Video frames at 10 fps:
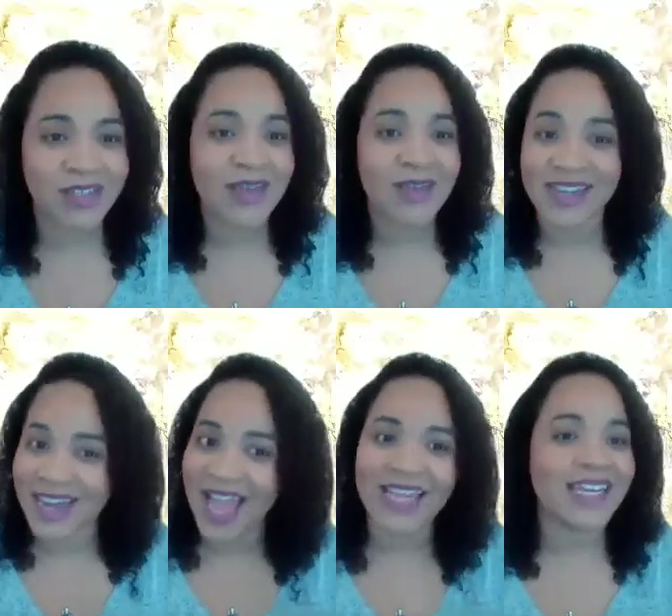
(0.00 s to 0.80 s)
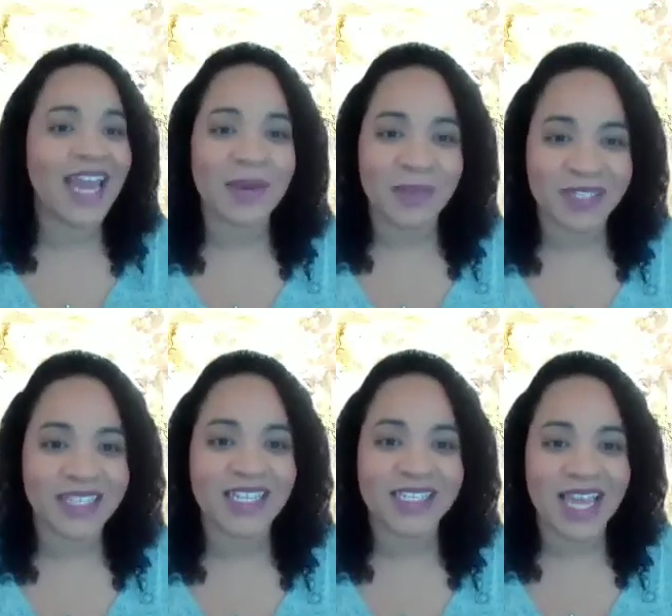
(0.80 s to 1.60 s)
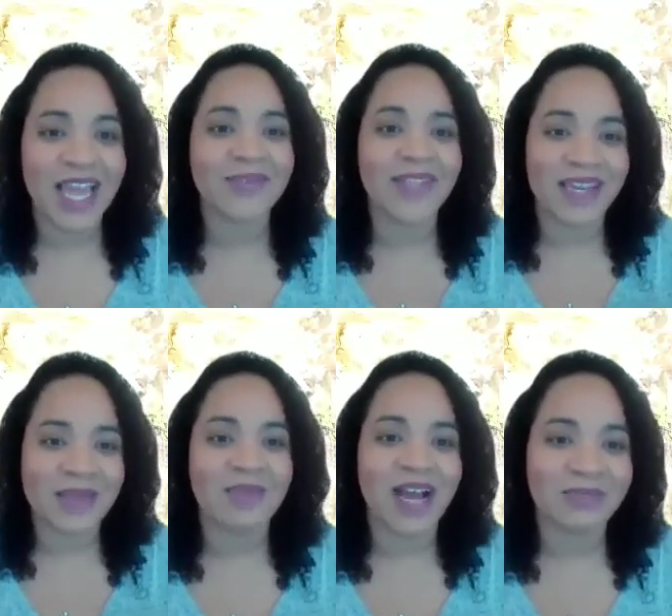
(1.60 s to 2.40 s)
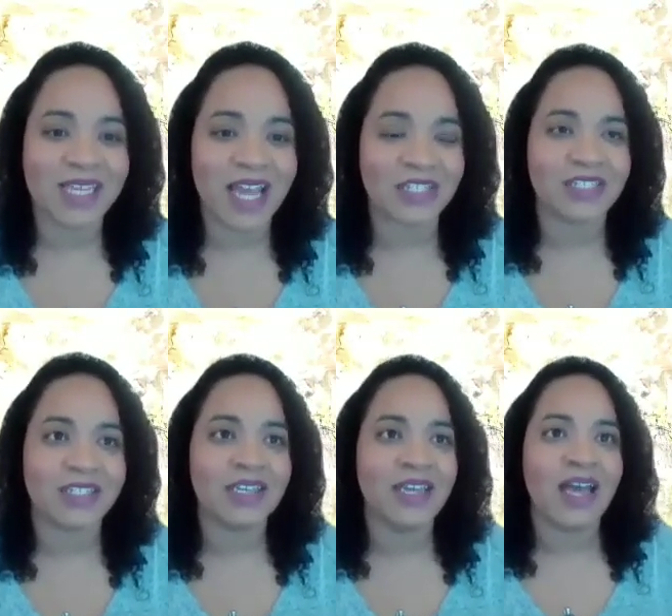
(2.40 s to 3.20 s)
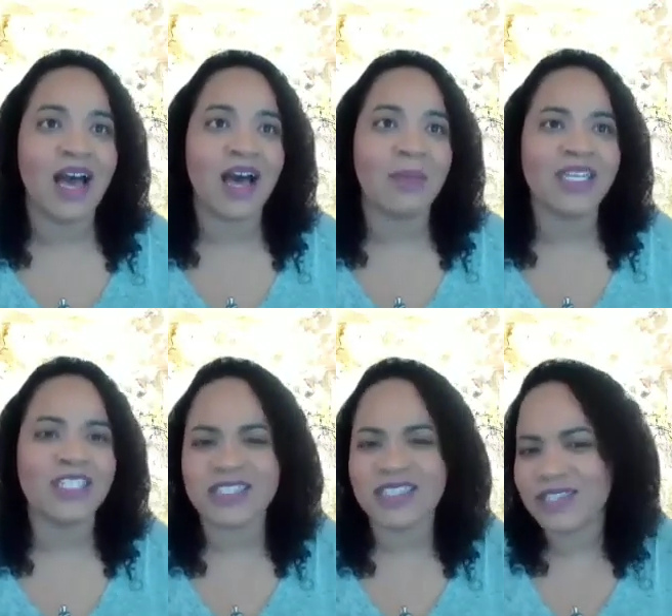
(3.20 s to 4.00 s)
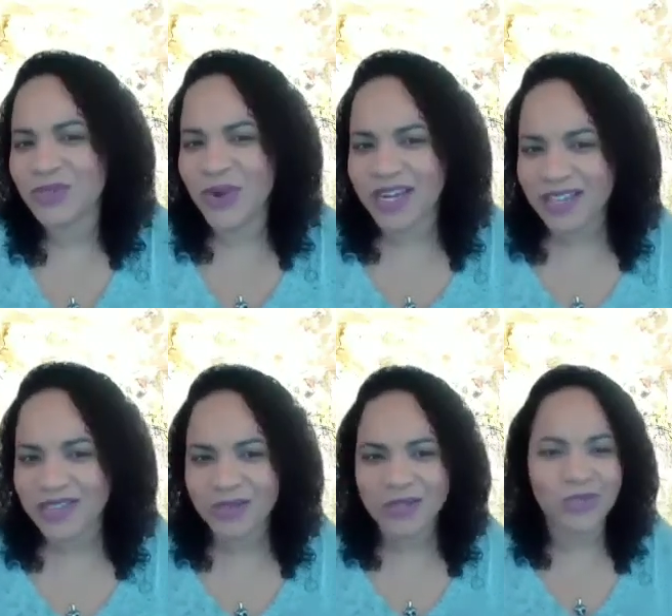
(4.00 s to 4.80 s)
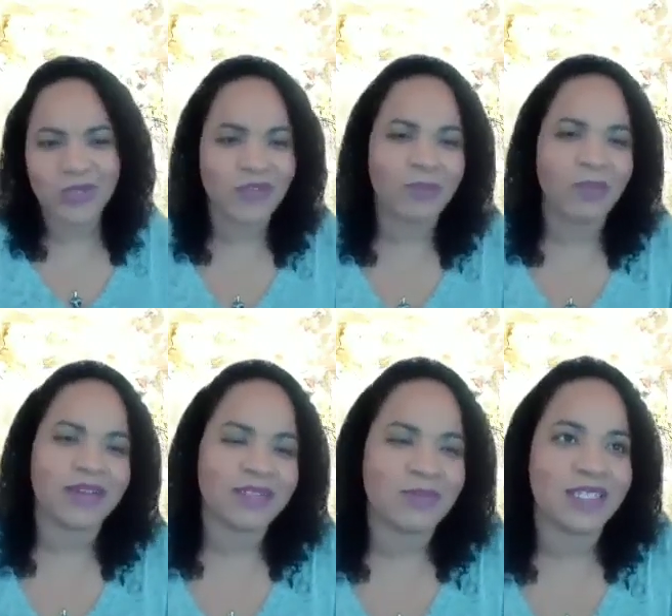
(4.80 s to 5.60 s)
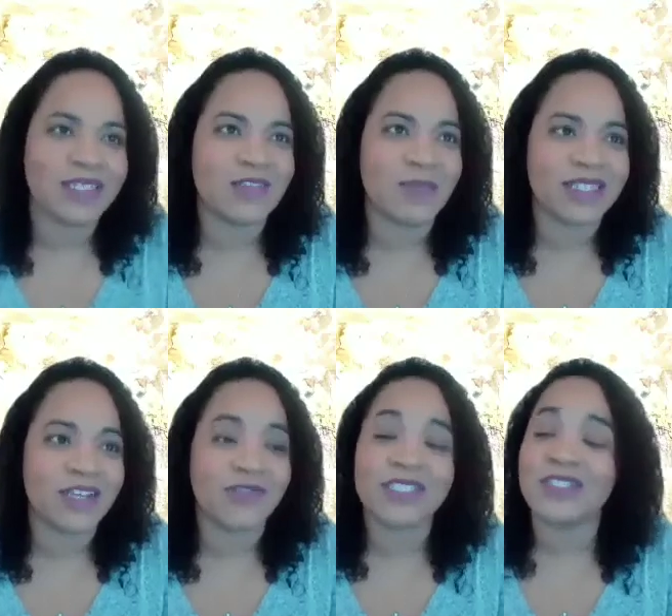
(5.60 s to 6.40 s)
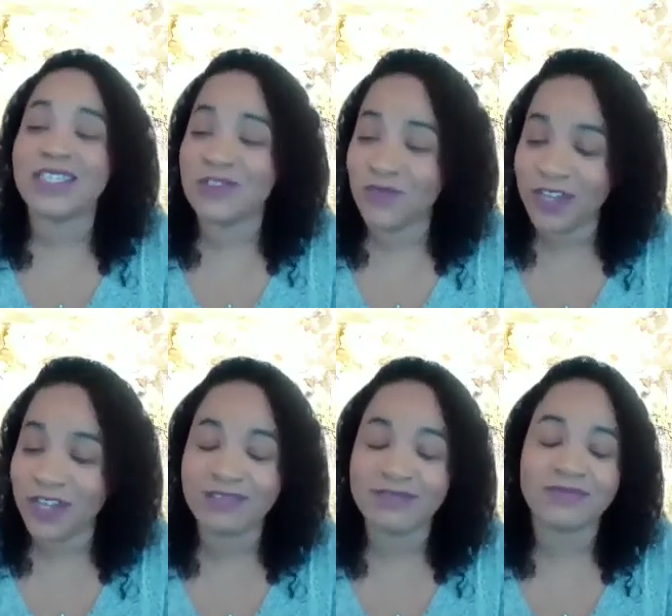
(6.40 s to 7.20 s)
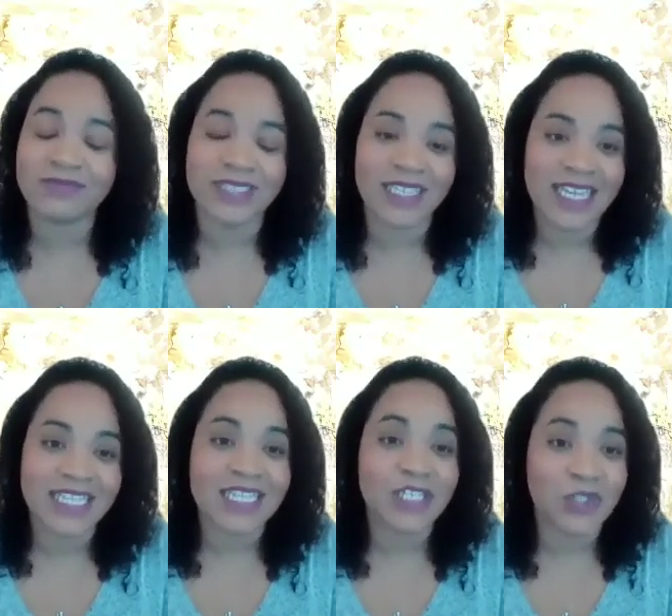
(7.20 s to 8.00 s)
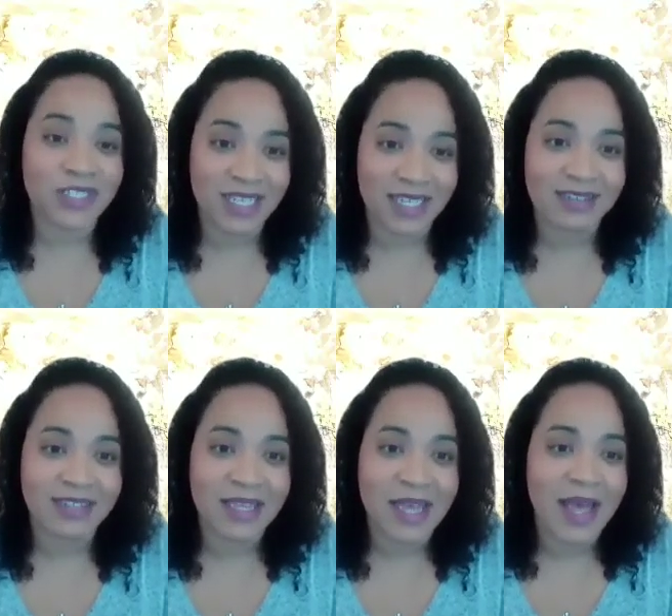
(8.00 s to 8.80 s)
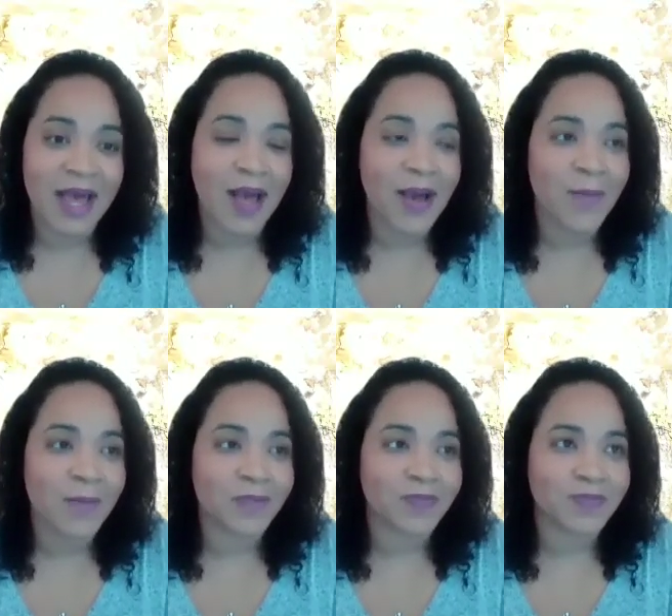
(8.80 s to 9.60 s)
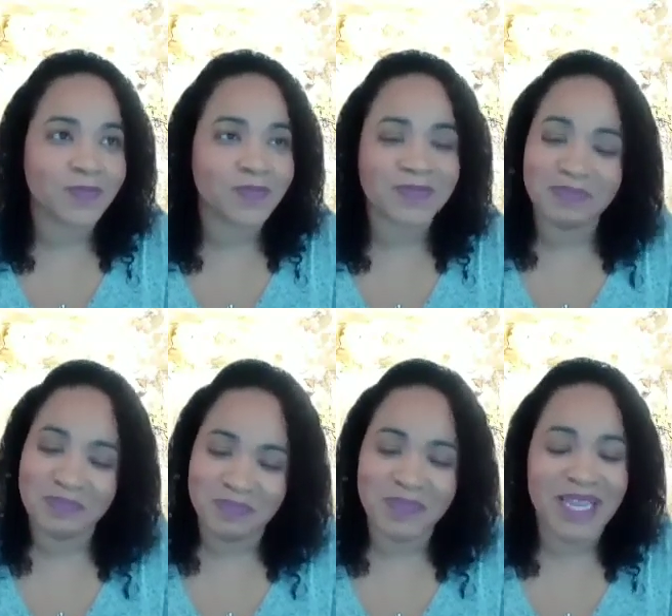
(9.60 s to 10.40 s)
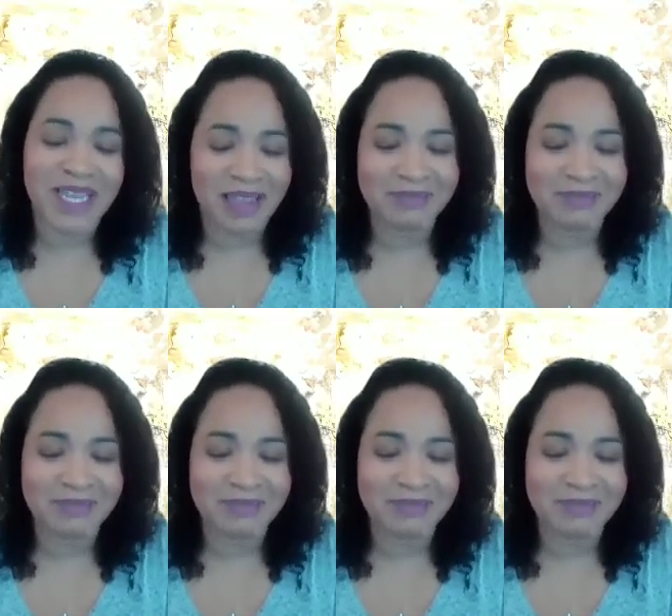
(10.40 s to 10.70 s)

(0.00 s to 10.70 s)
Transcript: 99% of the time they need mom, Tasha. And just integrating those two different parts and pieces of myself. It's fun. It's interesting. But yeah.